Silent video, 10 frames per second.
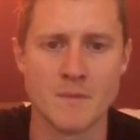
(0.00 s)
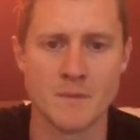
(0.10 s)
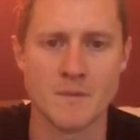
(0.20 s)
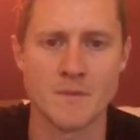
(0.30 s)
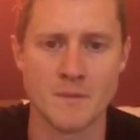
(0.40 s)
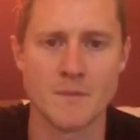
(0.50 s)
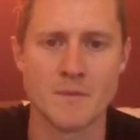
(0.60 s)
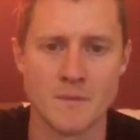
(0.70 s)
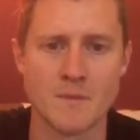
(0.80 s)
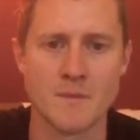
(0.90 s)

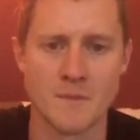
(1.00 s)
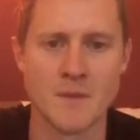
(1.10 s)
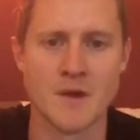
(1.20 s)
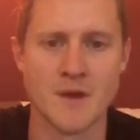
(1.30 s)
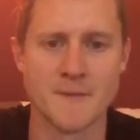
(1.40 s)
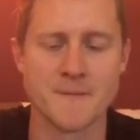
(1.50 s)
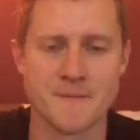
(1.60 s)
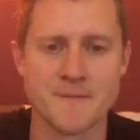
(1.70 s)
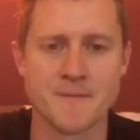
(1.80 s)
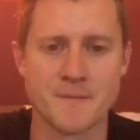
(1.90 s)

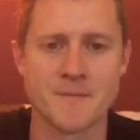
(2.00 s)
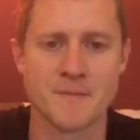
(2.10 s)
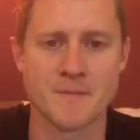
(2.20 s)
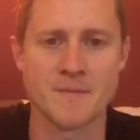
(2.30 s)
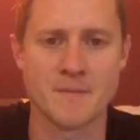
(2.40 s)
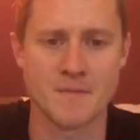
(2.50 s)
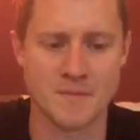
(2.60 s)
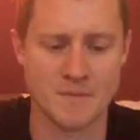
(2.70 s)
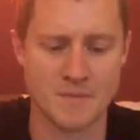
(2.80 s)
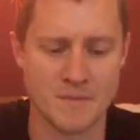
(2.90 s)

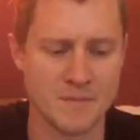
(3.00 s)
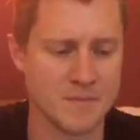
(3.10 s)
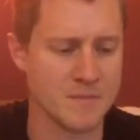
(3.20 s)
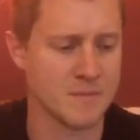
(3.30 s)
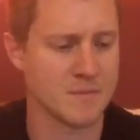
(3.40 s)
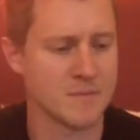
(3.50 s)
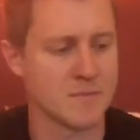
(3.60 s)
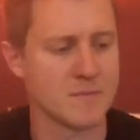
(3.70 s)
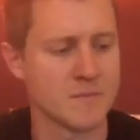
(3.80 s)
The person shown says nothing.